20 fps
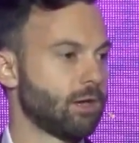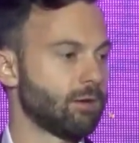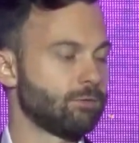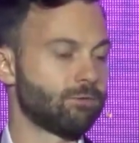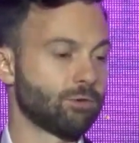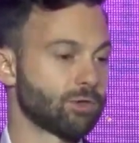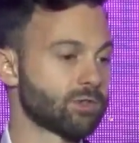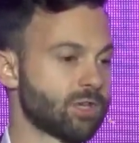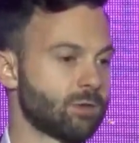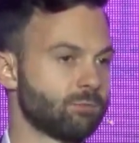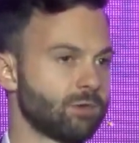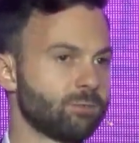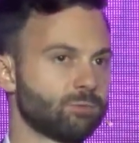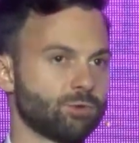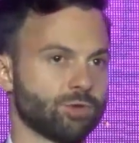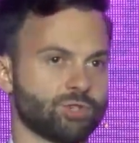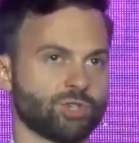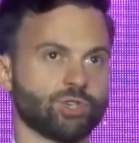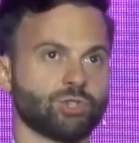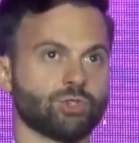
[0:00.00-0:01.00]
For example, in
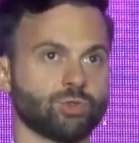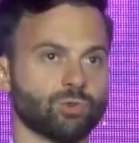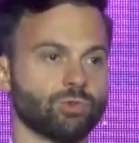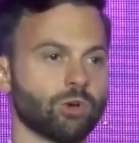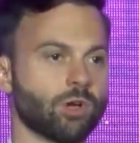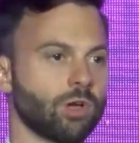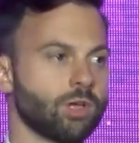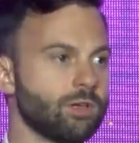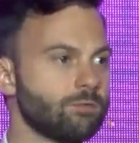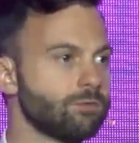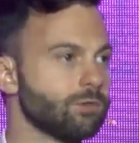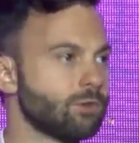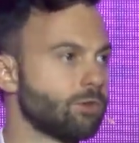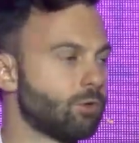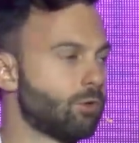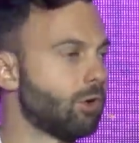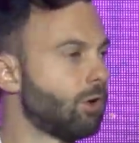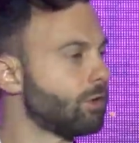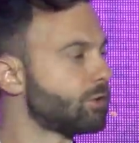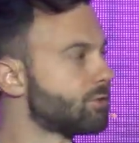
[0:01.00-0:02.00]
Project Jura, even
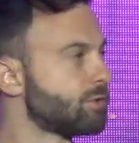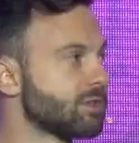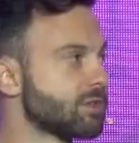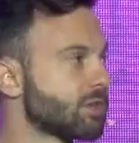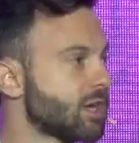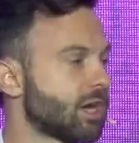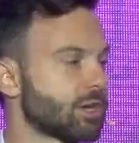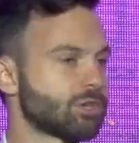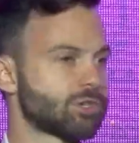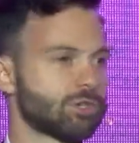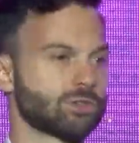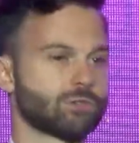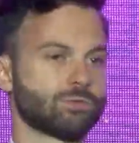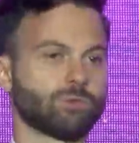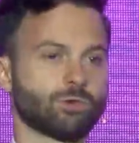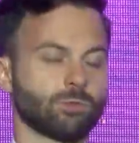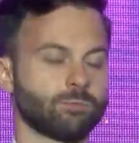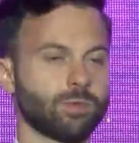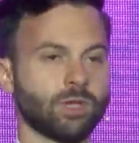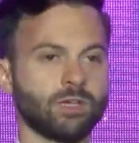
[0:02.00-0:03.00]
though all transactions
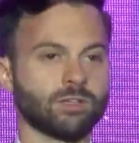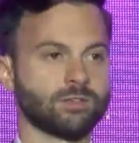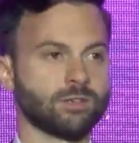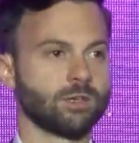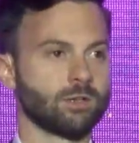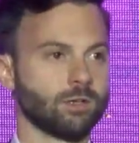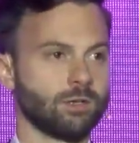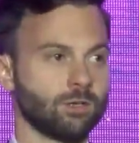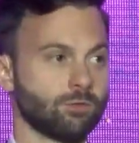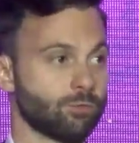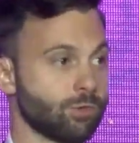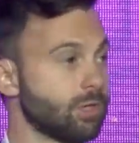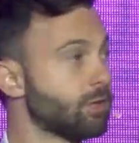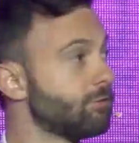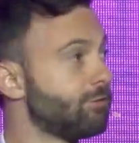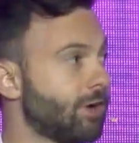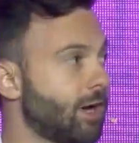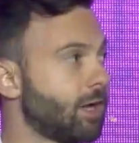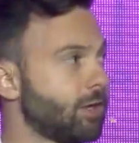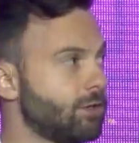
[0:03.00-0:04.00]
were basically real
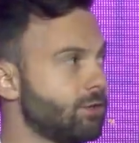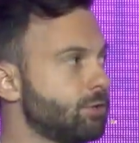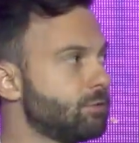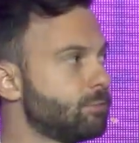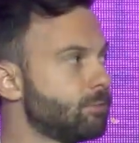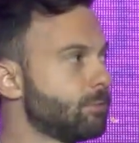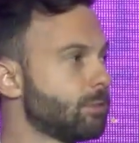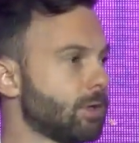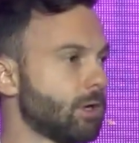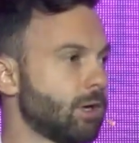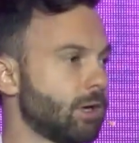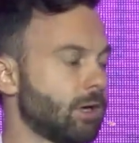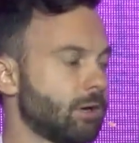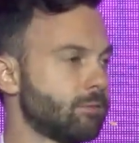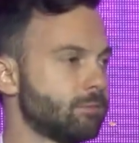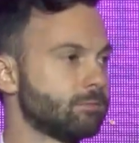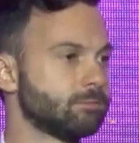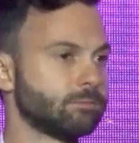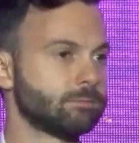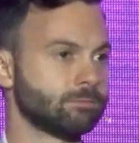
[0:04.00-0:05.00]
value,
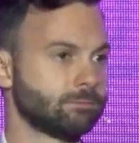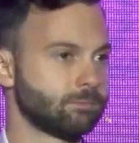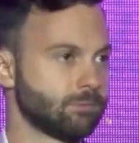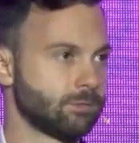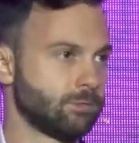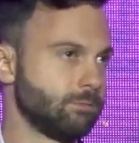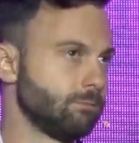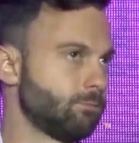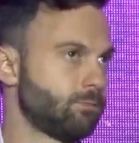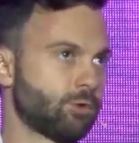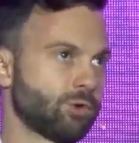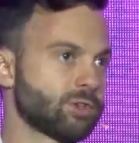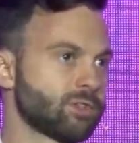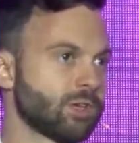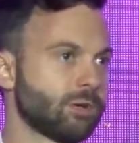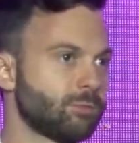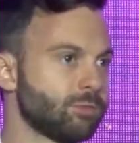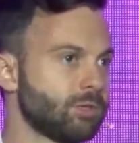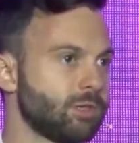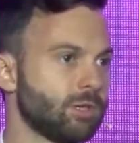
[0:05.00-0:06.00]
for
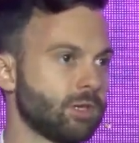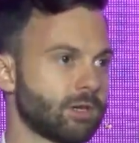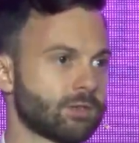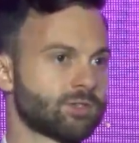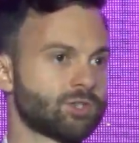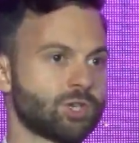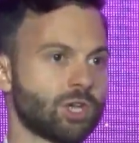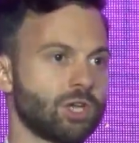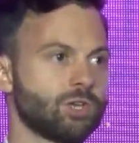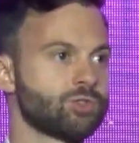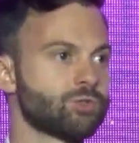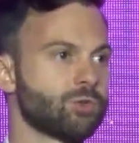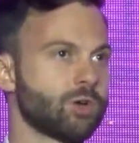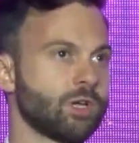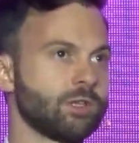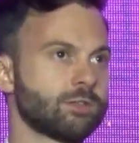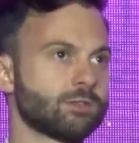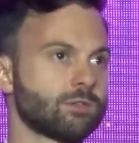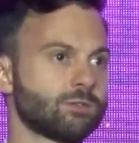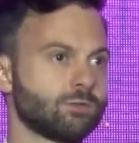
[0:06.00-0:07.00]
example, the exchange
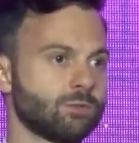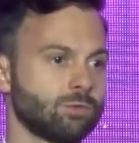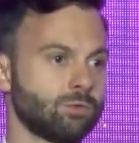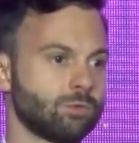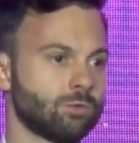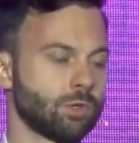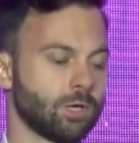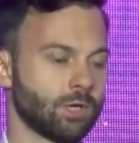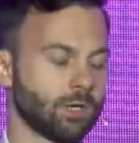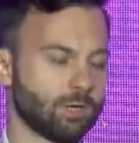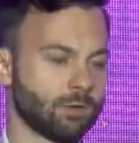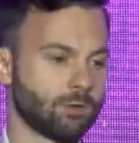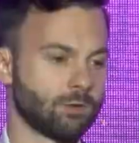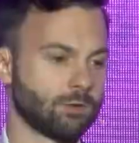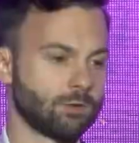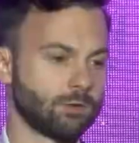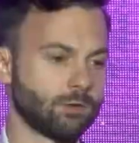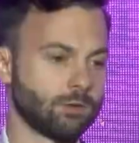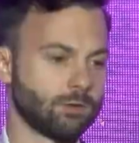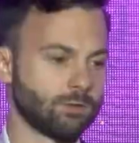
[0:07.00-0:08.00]
rates to
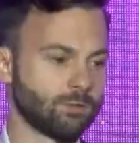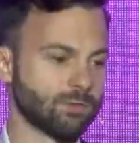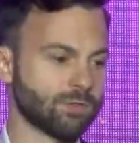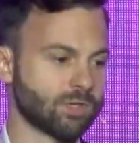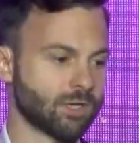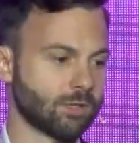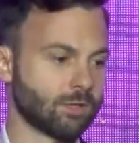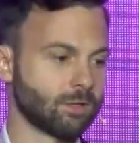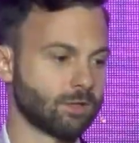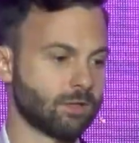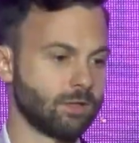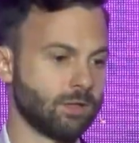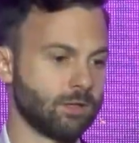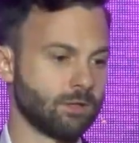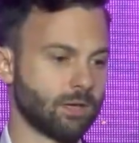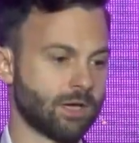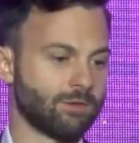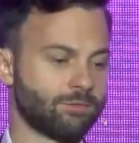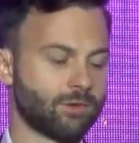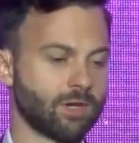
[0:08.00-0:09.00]
settle the
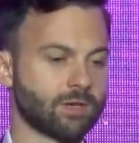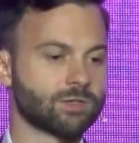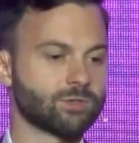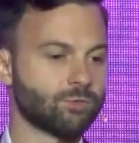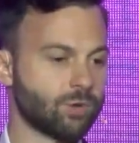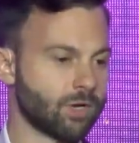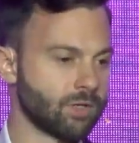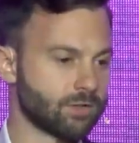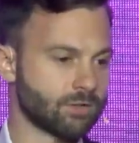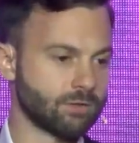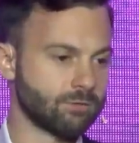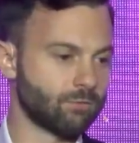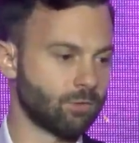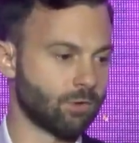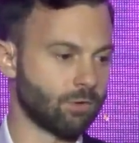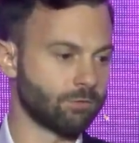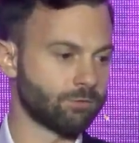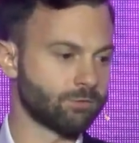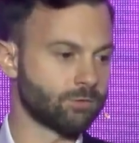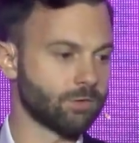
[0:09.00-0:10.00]
FX trades
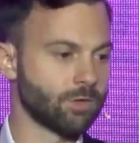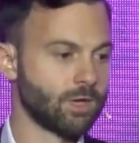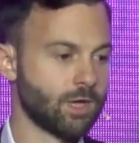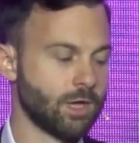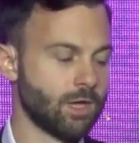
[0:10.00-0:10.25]
involved,